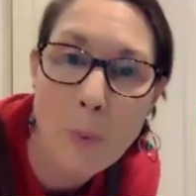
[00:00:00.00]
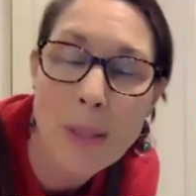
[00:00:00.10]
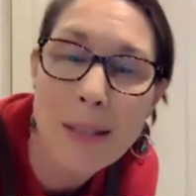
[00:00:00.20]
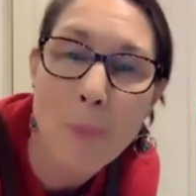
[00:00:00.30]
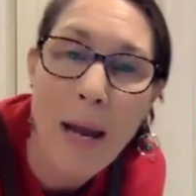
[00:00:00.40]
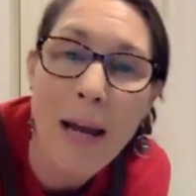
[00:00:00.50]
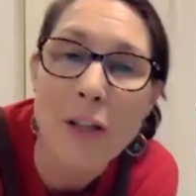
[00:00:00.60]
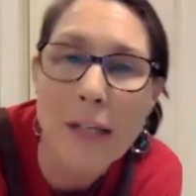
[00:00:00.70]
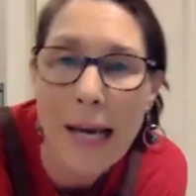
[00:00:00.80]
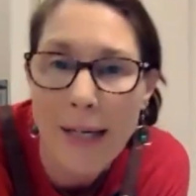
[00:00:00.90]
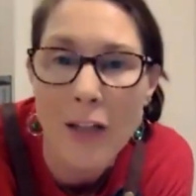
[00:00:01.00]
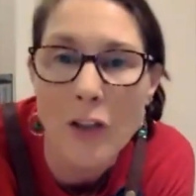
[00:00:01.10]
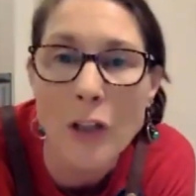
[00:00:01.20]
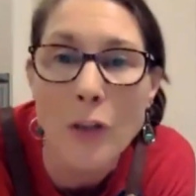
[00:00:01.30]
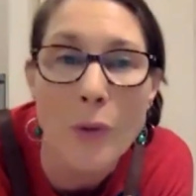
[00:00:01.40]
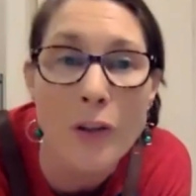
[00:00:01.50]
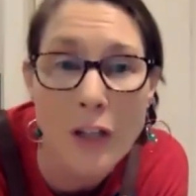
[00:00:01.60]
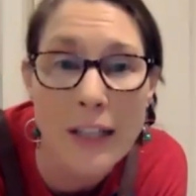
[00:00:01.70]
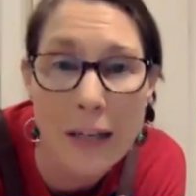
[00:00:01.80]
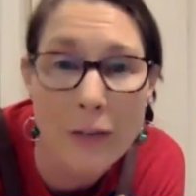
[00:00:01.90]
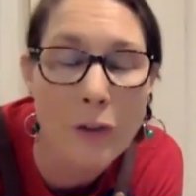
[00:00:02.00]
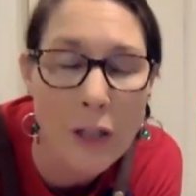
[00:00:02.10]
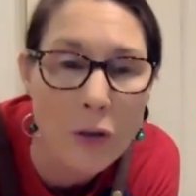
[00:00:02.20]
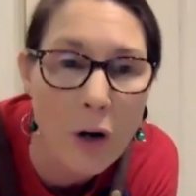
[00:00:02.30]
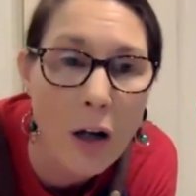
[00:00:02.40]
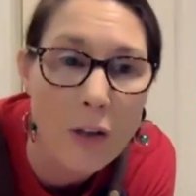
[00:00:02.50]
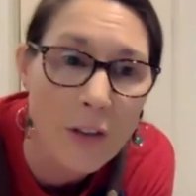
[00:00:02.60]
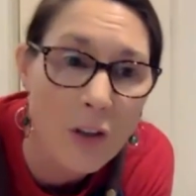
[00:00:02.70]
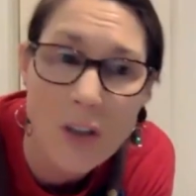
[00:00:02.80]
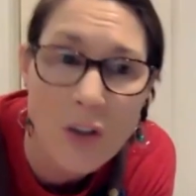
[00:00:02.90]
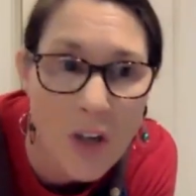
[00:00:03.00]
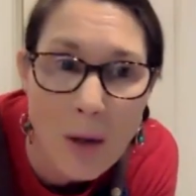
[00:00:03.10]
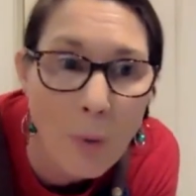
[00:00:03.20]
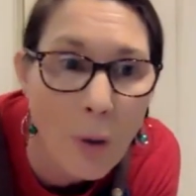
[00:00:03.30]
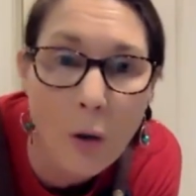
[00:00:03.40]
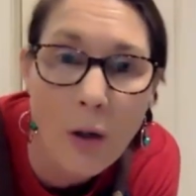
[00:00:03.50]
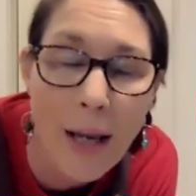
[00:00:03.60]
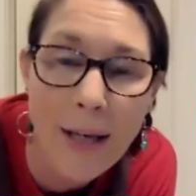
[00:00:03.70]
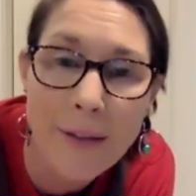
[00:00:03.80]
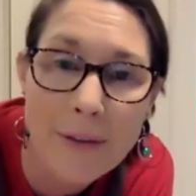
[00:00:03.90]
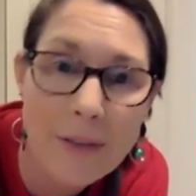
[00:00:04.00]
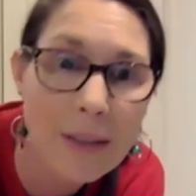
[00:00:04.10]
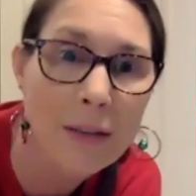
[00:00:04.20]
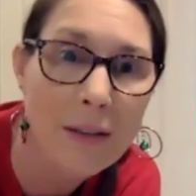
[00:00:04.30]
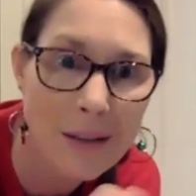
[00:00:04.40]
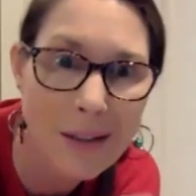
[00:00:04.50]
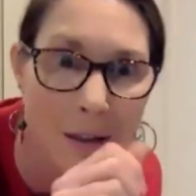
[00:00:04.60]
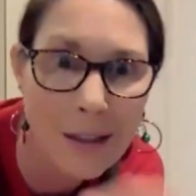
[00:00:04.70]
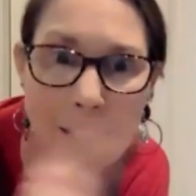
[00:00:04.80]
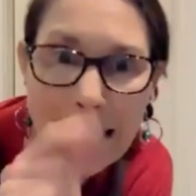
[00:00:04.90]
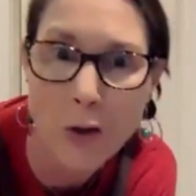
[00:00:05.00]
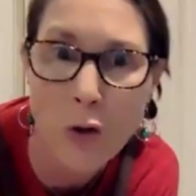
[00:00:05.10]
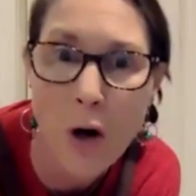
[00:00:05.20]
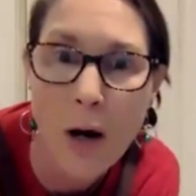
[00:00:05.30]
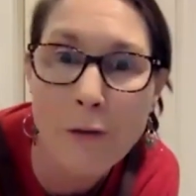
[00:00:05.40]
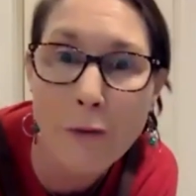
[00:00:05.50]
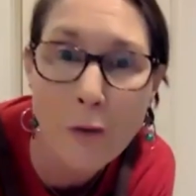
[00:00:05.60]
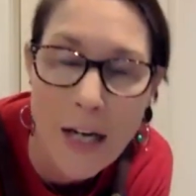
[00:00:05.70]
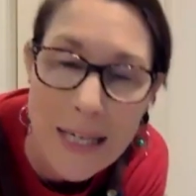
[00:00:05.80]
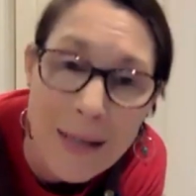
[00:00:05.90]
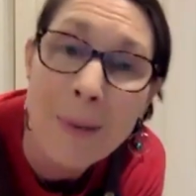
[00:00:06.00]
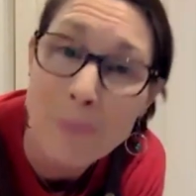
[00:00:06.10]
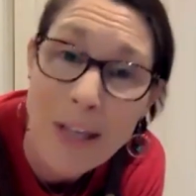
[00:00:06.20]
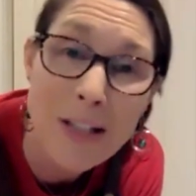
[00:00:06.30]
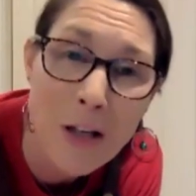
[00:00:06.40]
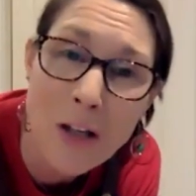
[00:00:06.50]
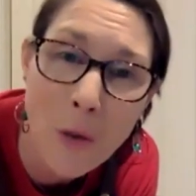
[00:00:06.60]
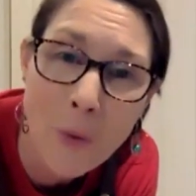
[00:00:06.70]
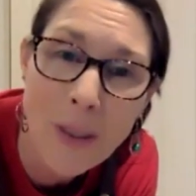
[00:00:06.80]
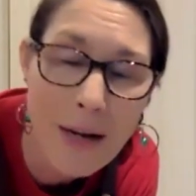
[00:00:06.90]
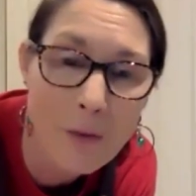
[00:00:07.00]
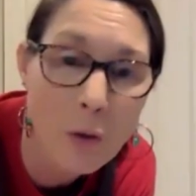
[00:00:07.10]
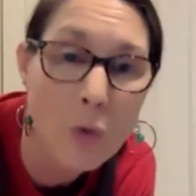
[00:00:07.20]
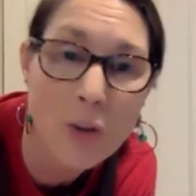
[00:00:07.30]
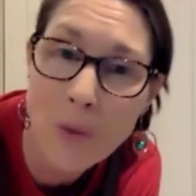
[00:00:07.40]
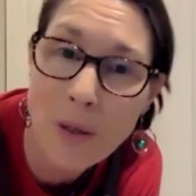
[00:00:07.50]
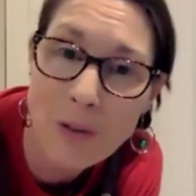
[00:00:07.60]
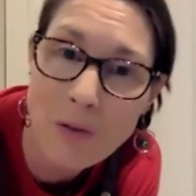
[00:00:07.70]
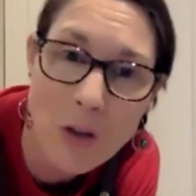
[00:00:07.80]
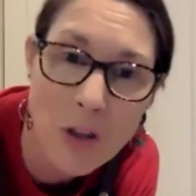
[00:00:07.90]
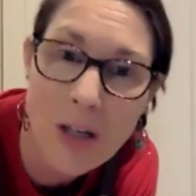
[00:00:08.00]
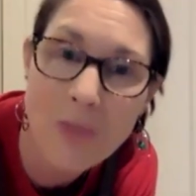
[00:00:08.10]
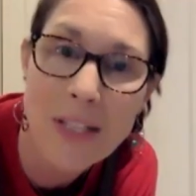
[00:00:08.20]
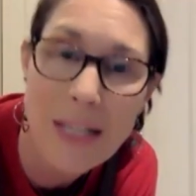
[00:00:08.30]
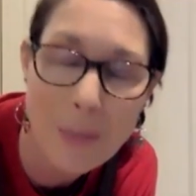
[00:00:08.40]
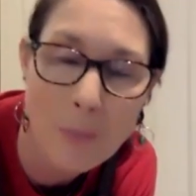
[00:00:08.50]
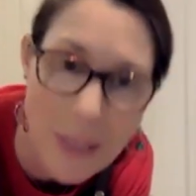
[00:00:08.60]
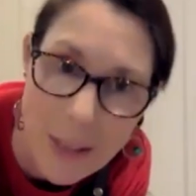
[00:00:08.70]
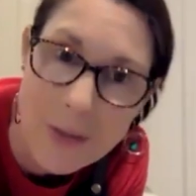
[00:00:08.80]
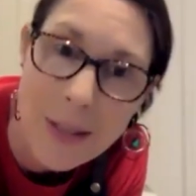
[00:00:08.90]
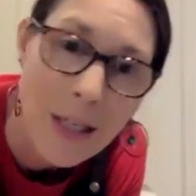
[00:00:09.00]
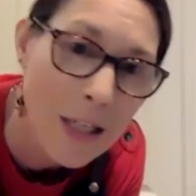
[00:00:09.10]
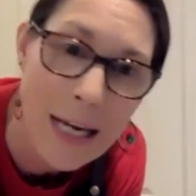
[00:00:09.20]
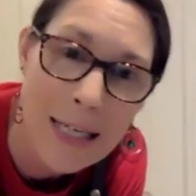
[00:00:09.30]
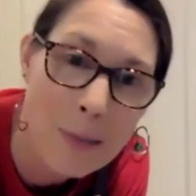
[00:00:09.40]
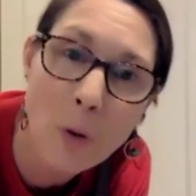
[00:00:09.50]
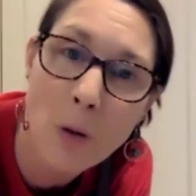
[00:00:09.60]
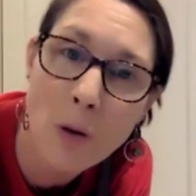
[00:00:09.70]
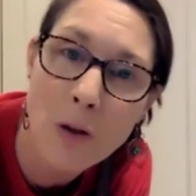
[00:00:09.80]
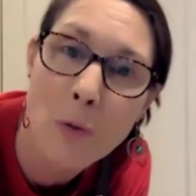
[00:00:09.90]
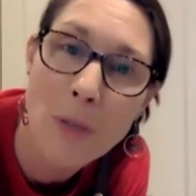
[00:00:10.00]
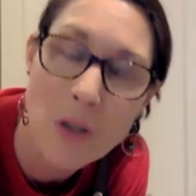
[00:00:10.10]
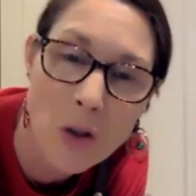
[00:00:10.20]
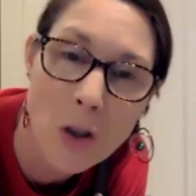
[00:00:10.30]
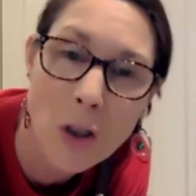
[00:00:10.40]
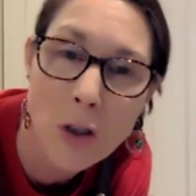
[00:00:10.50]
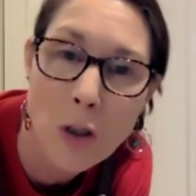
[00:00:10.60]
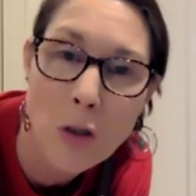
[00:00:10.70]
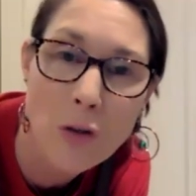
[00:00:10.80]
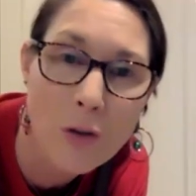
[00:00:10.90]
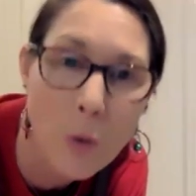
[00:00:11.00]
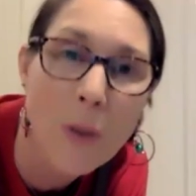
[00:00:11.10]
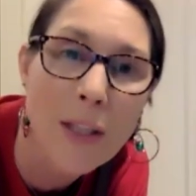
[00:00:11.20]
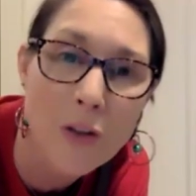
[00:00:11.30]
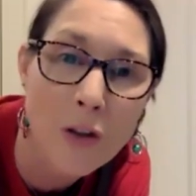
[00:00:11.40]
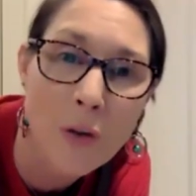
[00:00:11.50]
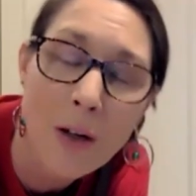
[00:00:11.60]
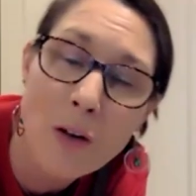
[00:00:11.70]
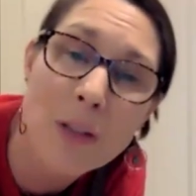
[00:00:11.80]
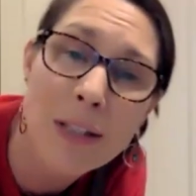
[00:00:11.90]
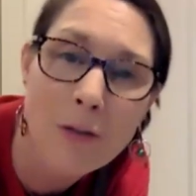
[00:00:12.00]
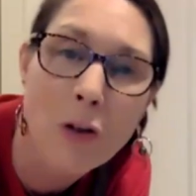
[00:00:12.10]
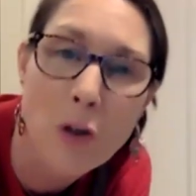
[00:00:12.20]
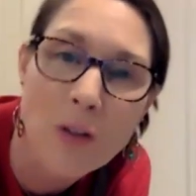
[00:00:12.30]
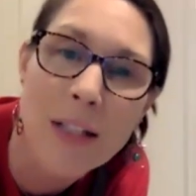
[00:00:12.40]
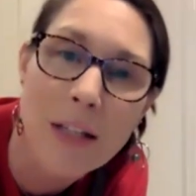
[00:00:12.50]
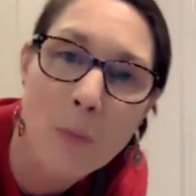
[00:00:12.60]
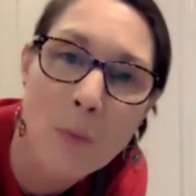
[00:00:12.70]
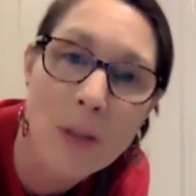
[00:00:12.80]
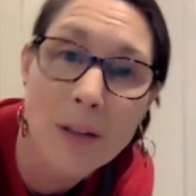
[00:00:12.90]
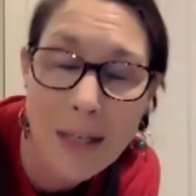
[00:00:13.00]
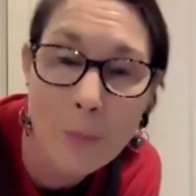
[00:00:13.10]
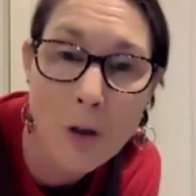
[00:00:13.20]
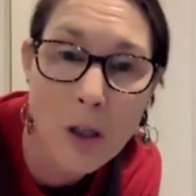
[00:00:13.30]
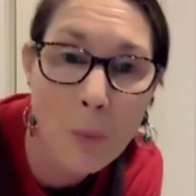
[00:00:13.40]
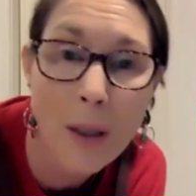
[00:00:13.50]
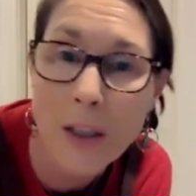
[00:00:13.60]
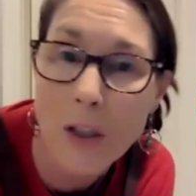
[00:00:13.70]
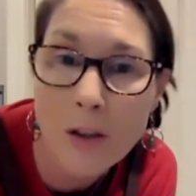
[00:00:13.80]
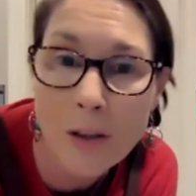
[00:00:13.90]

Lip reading: bit what it's about, you can actually do a 30-day free trial. So just jump on and click try it for free, and you can go in and have a look. So even if you don't have a team 6, any model Thermomix, you can use Cookie Do. And obviously if you're using it with the Team 31,